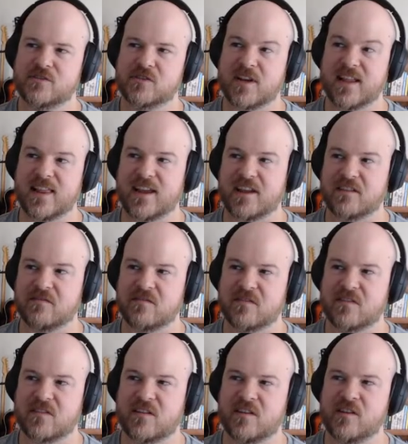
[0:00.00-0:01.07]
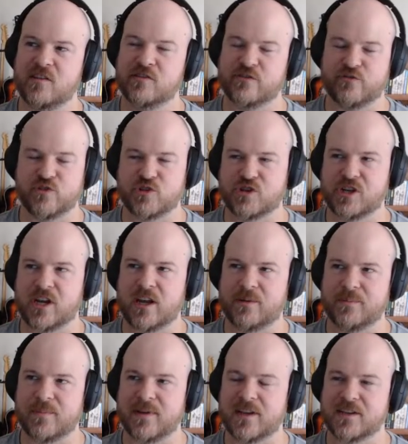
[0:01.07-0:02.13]
kind of like they use it for
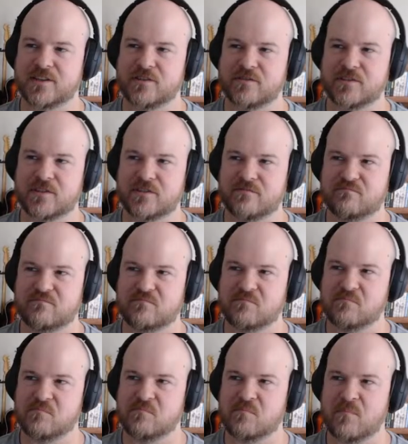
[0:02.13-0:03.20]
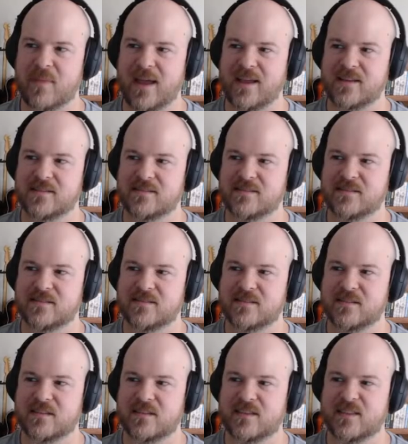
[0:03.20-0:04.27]
chum, so it makes
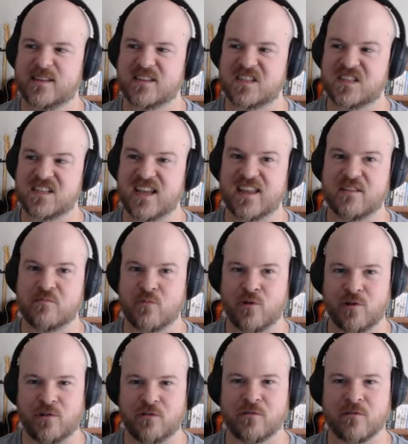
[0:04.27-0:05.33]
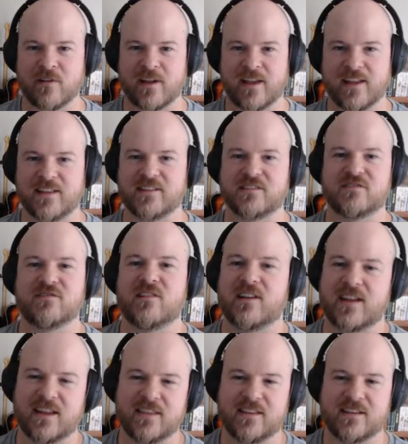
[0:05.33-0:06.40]
the scent more alluring and it's
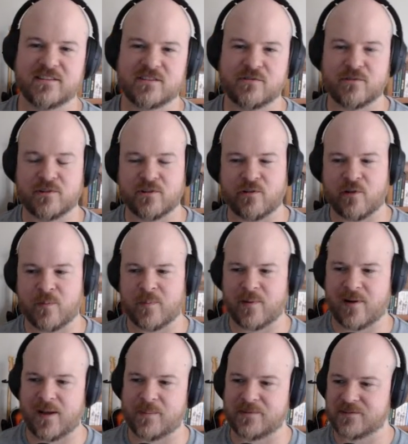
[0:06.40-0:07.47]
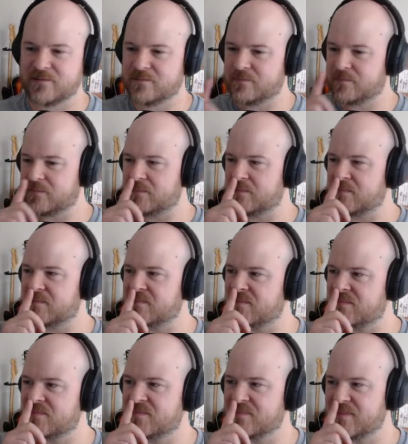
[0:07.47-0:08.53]
drawing in these Kuatoa perhaps.
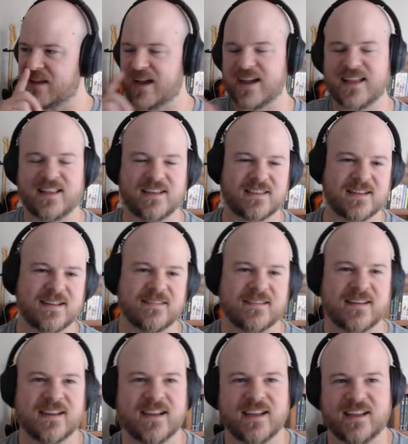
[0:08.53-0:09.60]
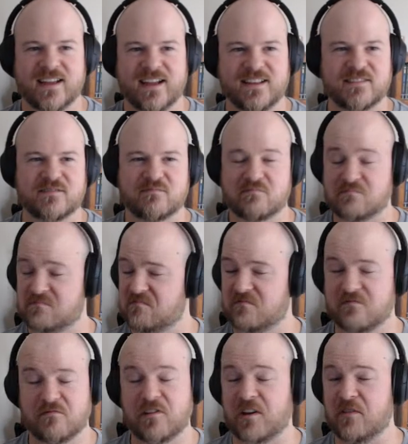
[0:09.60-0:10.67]
I kind of like that. That's
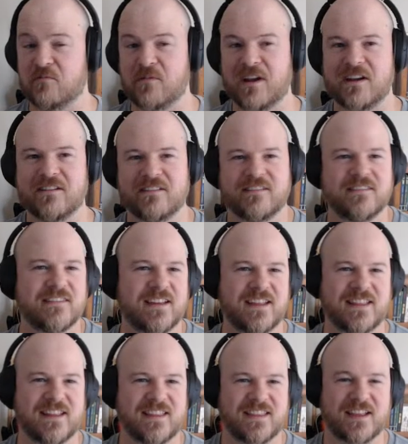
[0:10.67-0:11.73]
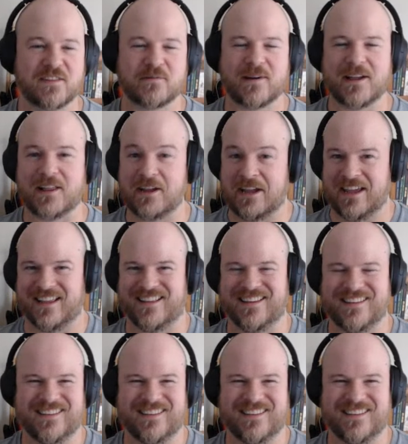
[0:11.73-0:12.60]
freaking weird, and that's why I like it.